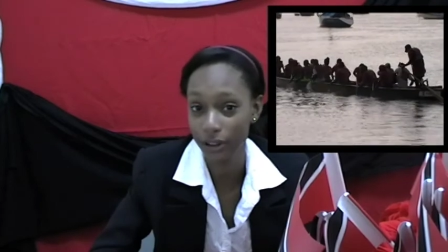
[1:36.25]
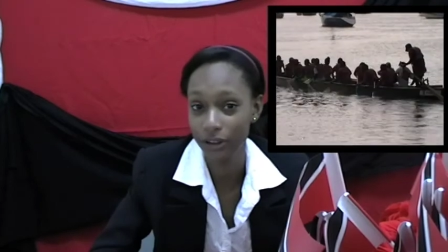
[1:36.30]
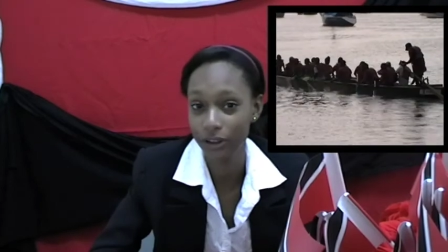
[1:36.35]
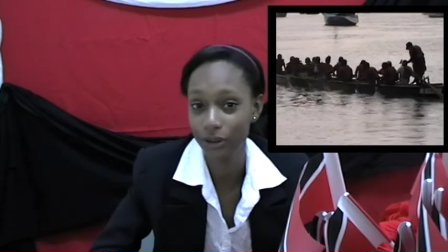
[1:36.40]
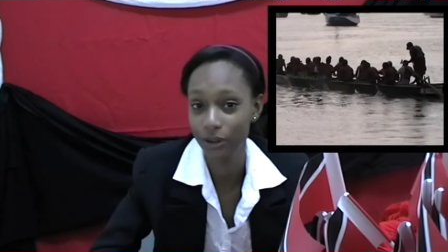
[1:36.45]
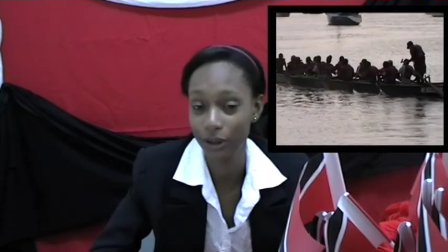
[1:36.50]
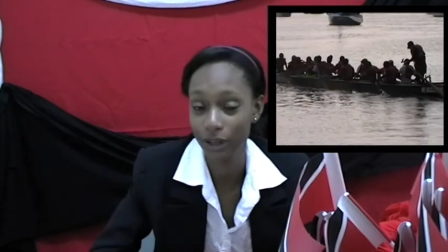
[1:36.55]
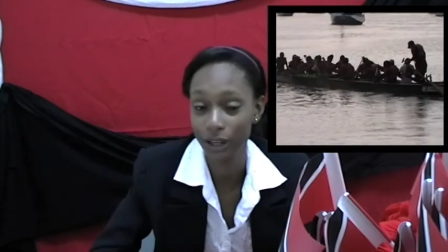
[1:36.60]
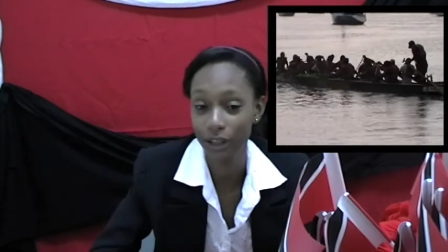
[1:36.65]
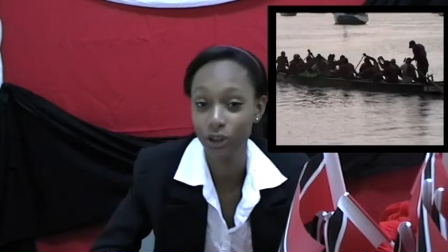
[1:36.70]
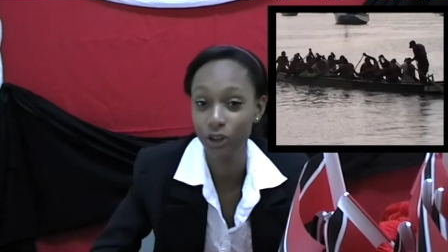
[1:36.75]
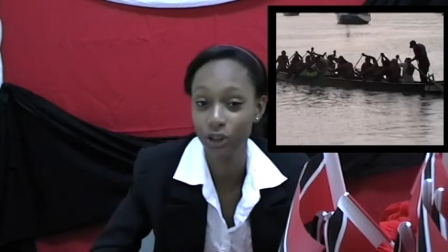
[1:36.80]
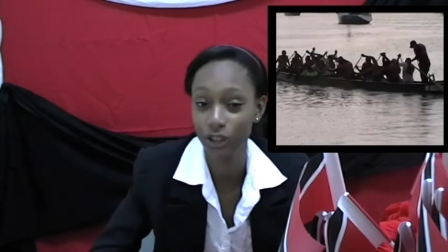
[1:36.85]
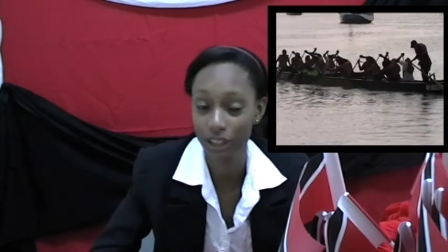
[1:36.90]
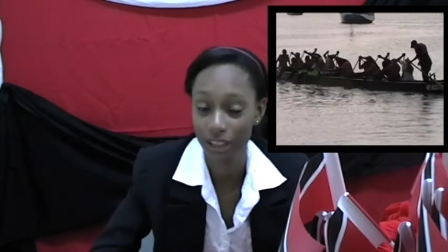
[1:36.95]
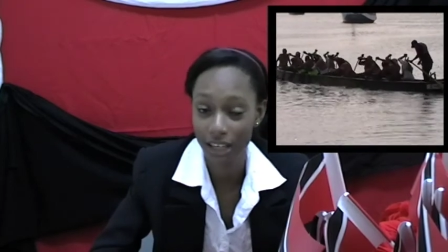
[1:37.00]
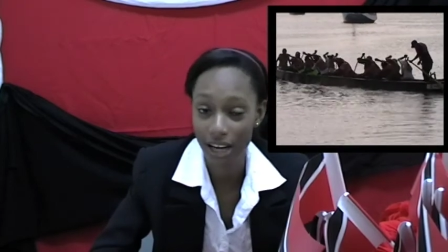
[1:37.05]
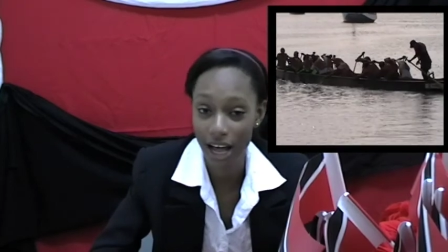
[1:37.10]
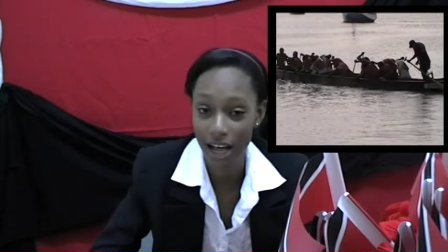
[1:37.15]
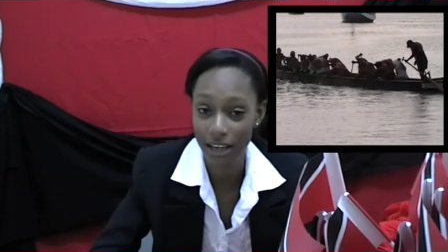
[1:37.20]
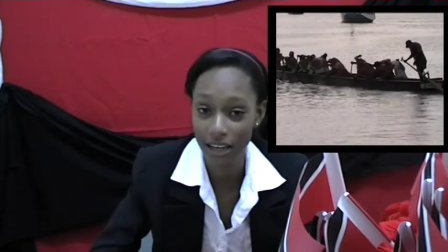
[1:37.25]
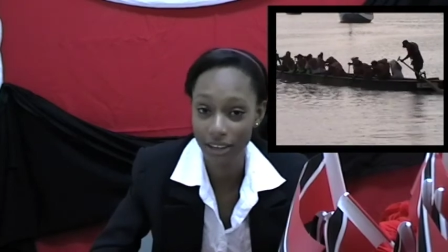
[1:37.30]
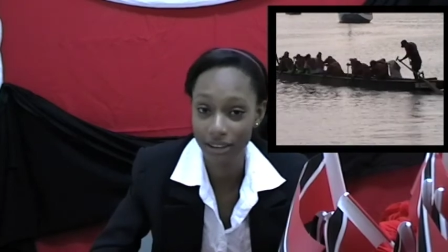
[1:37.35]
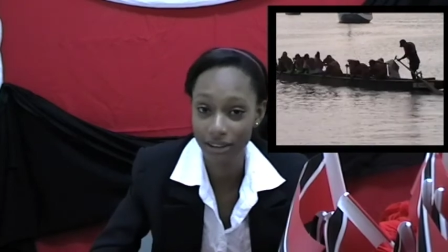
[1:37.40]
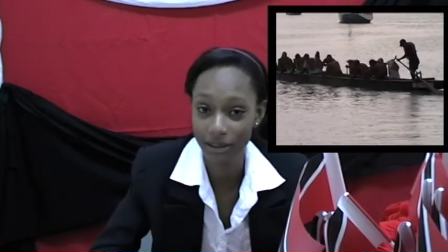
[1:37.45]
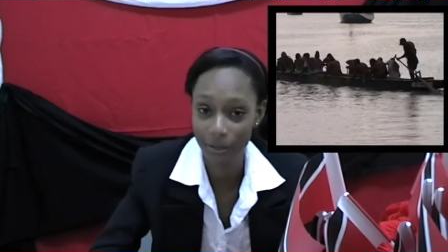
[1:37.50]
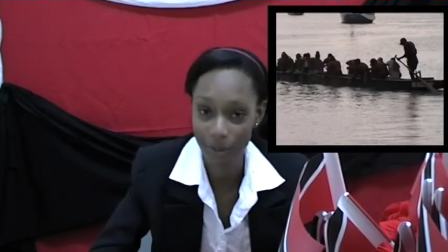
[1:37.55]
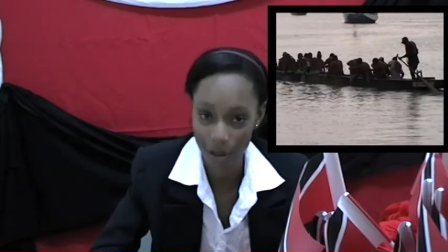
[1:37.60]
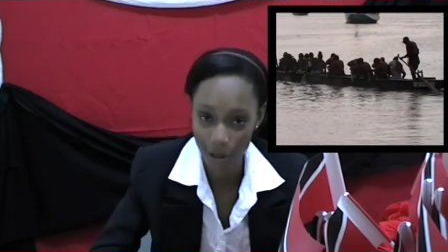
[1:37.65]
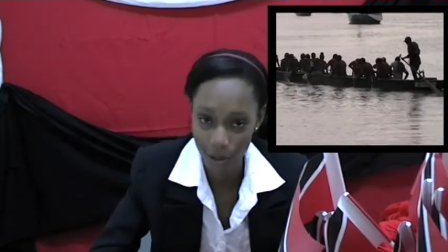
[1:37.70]
is doing in Trinidad and
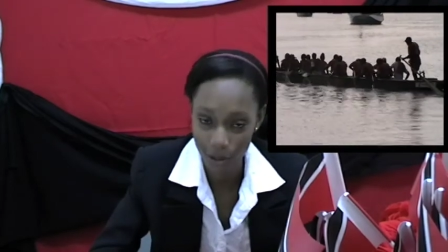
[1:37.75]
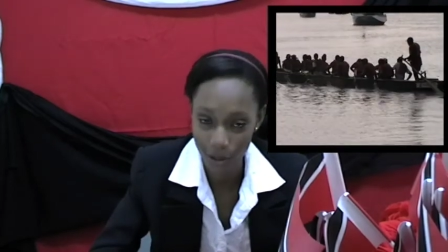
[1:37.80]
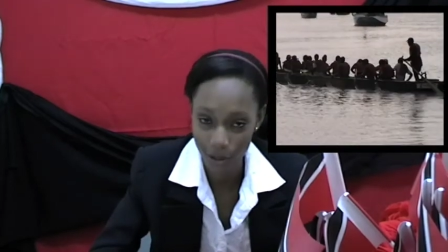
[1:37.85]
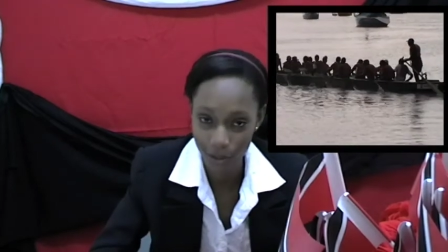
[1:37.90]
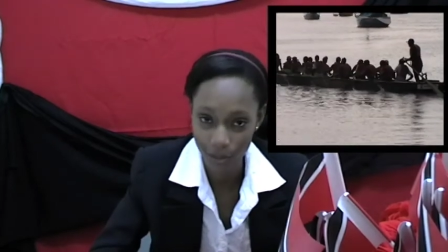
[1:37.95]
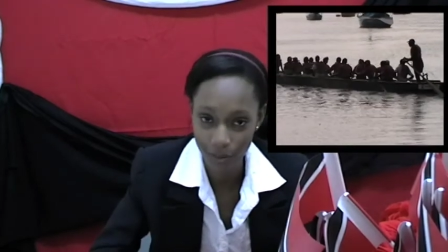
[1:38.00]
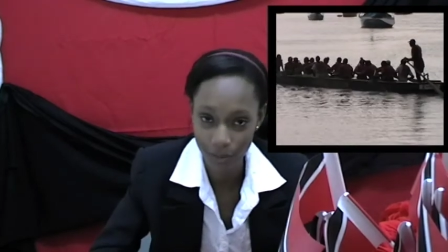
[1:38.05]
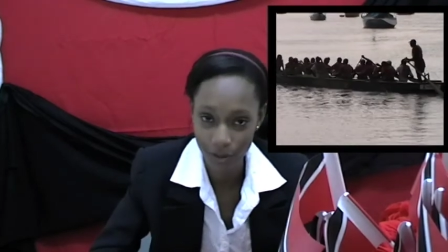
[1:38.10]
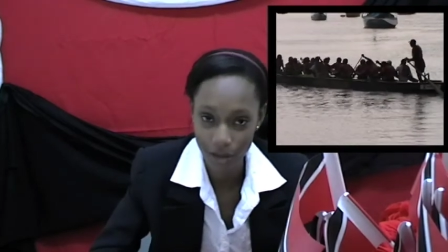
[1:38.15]
Tobago?